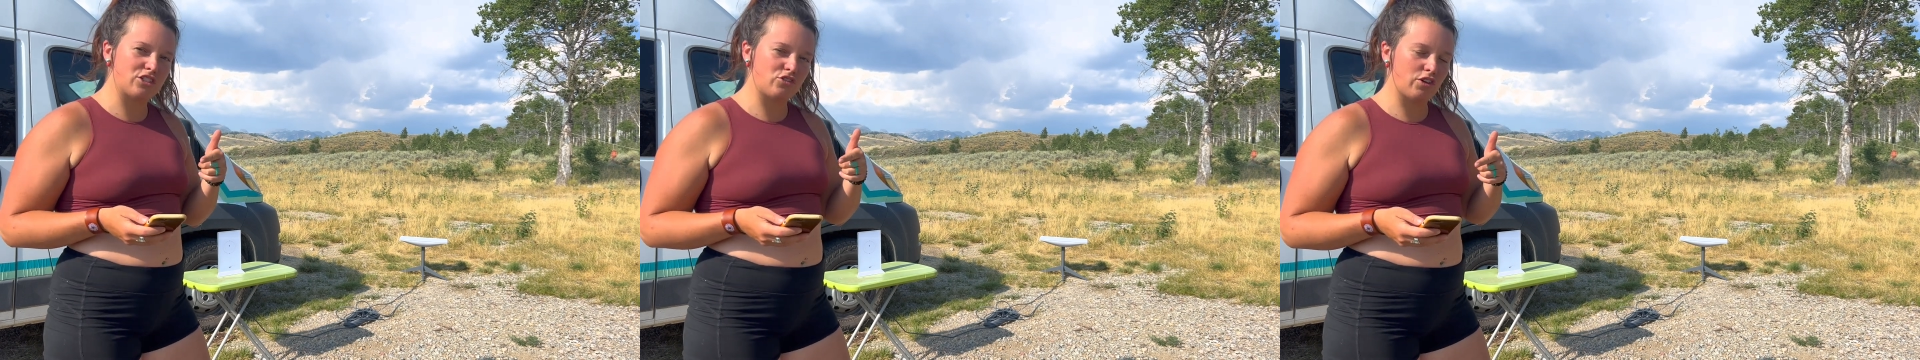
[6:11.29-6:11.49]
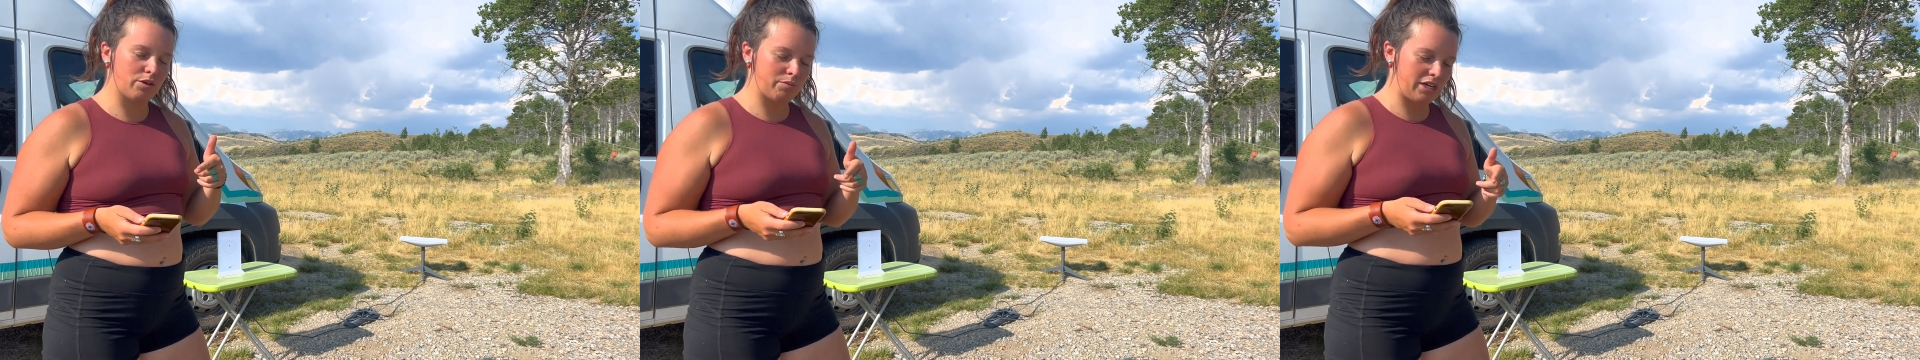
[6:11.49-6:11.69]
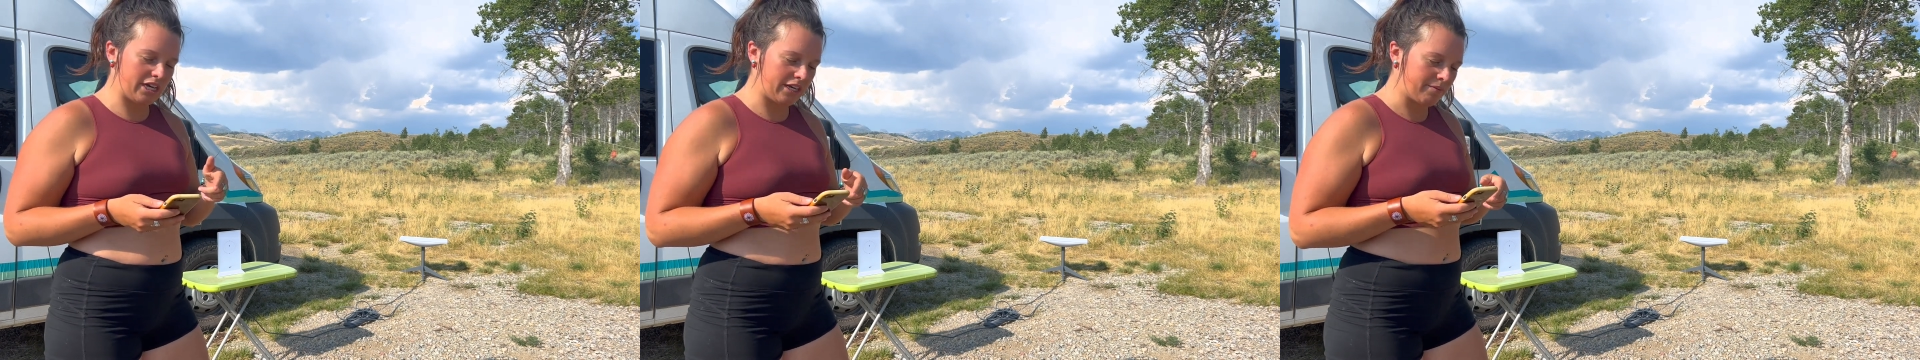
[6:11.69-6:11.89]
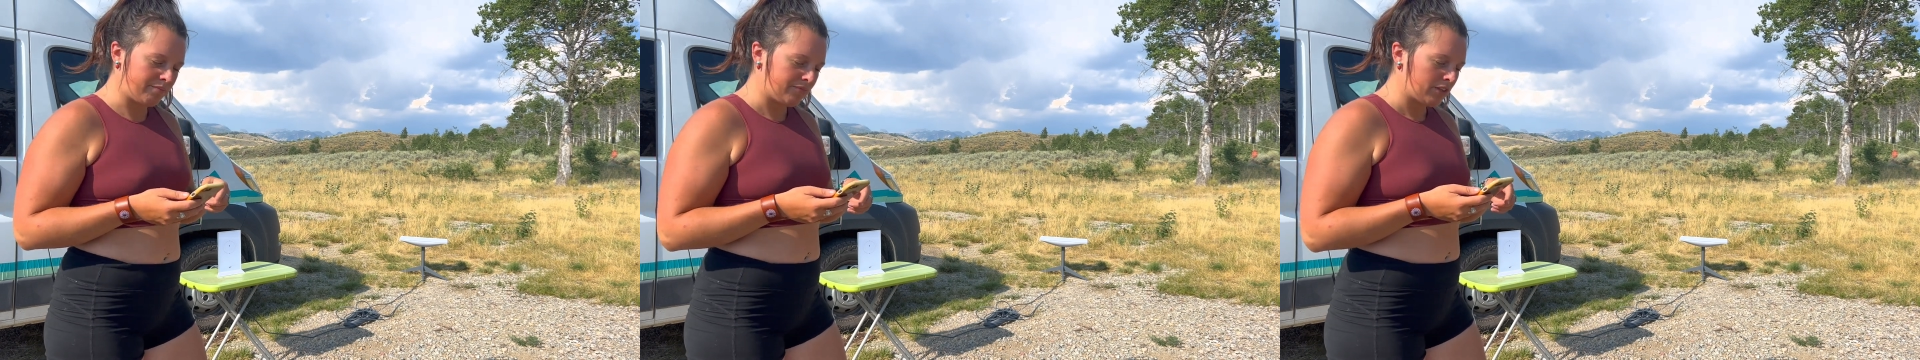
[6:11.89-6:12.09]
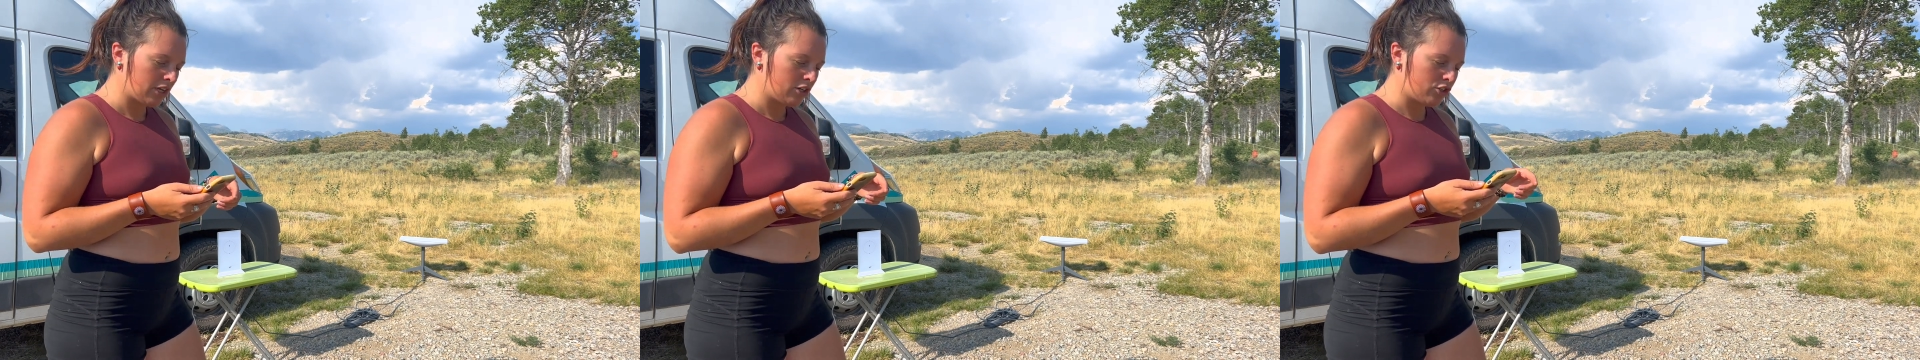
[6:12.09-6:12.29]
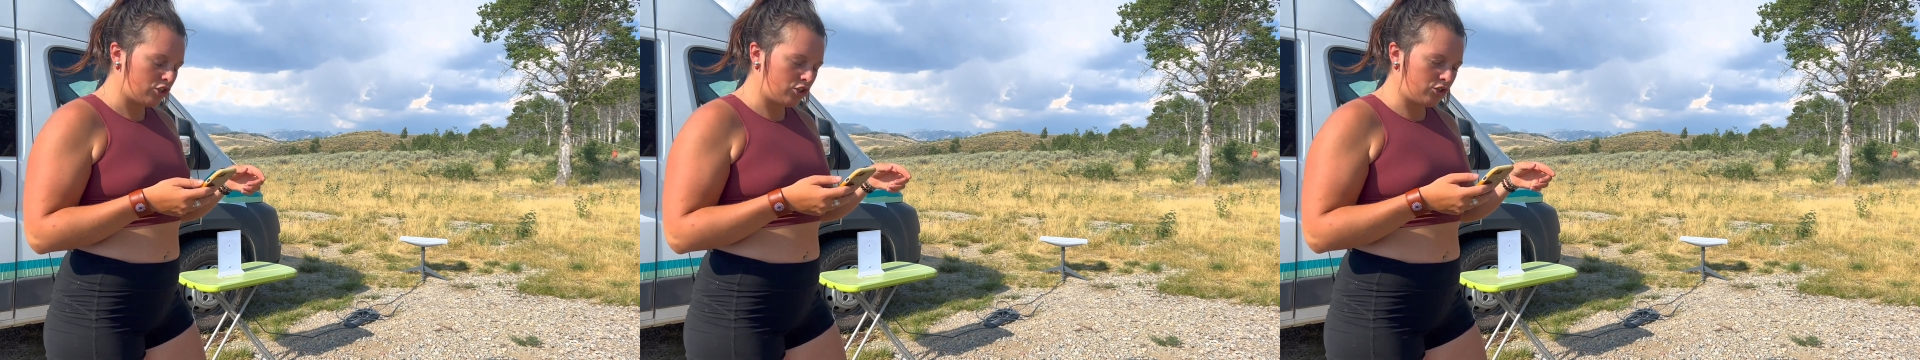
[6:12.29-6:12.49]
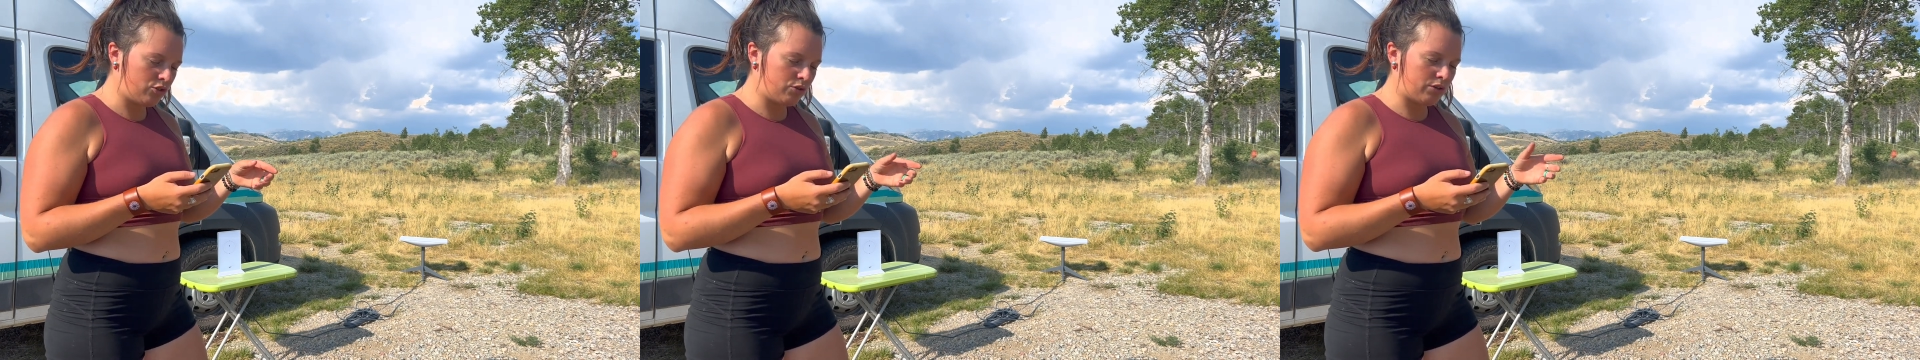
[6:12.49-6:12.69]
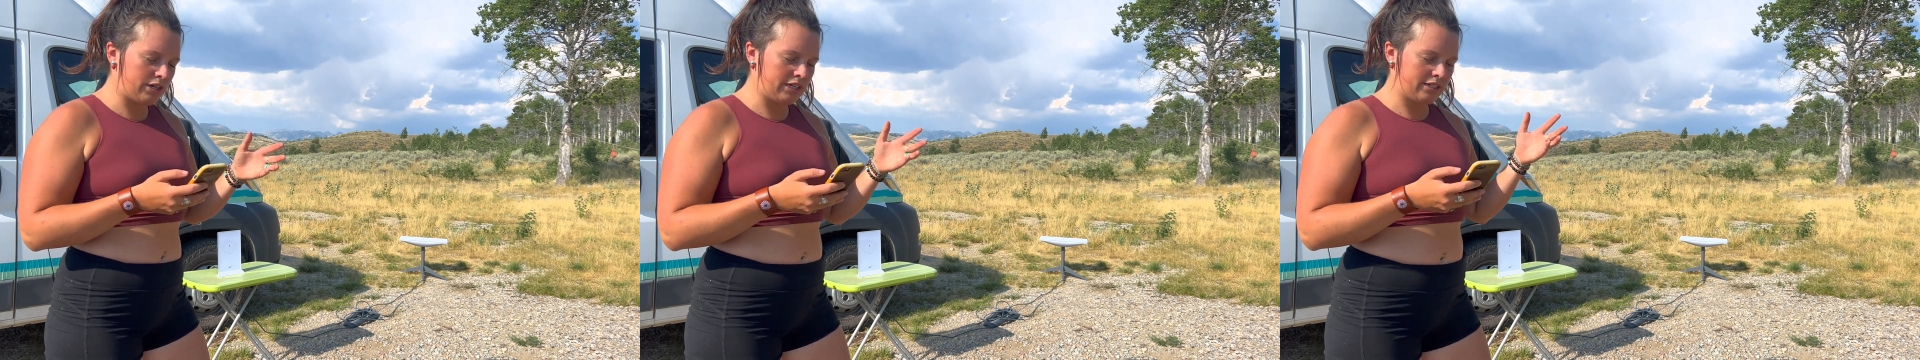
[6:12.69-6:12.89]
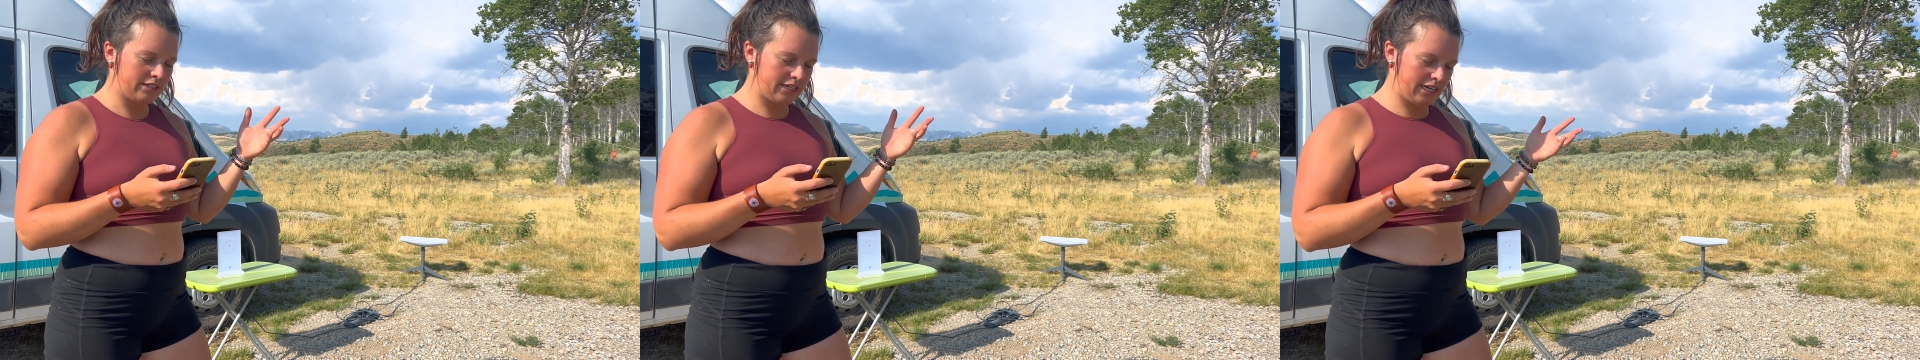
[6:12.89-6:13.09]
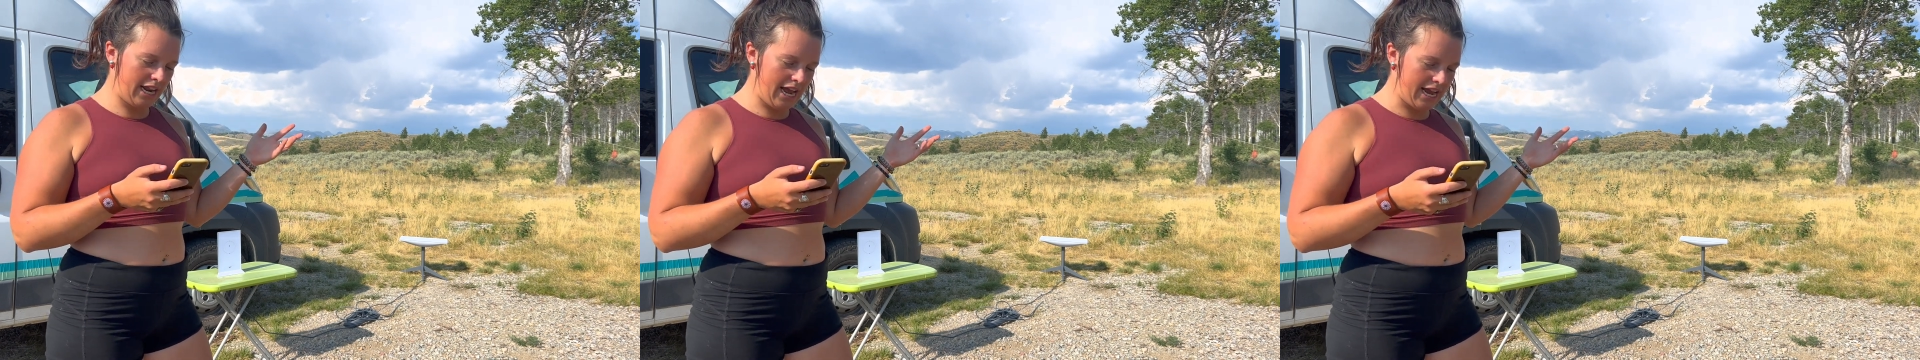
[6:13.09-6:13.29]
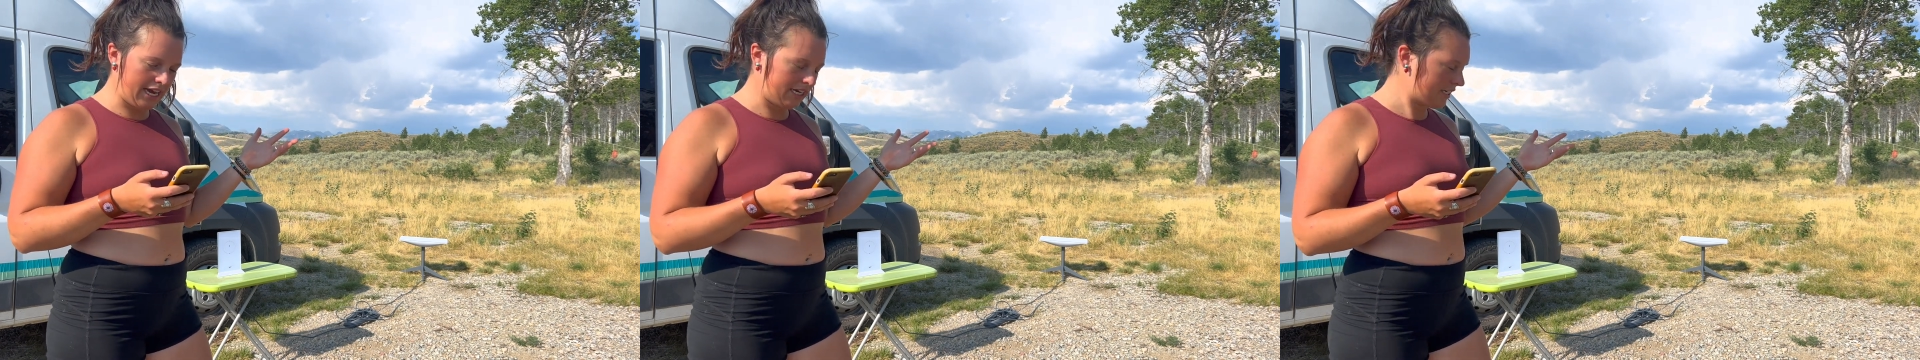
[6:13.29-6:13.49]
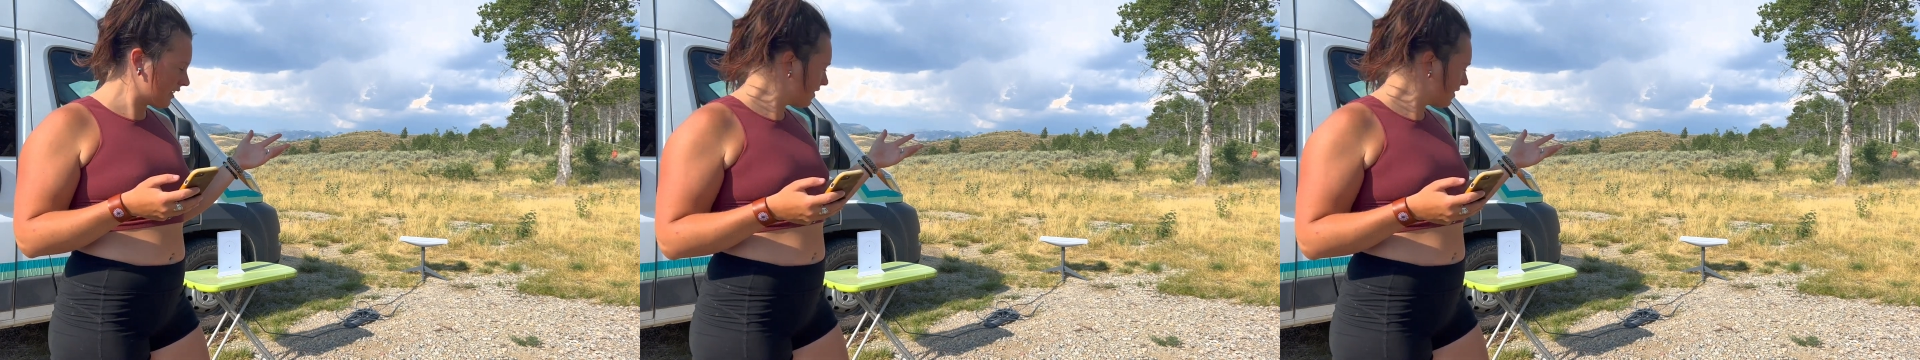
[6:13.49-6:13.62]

filming, to connect